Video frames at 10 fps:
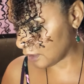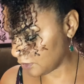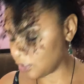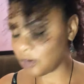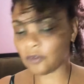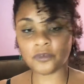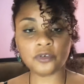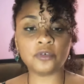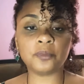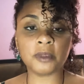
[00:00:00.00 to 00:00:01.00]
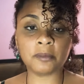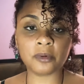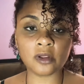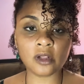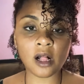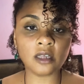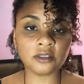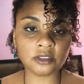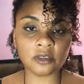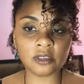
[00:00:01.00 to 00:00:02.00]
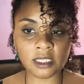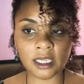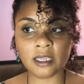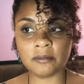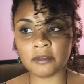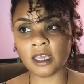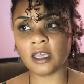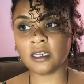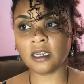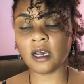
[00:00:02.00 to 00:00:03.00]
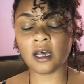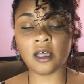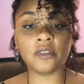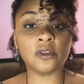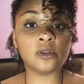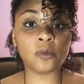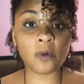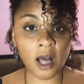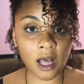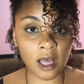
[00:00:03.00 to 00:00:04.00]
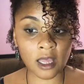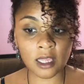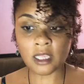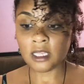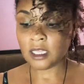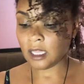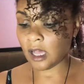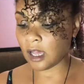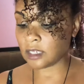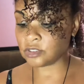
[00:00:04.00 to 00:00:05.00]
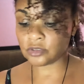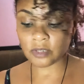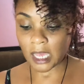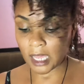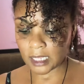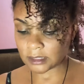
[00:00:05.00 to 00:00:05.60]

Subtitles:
you know, voodoo people also claim, that the Lua do not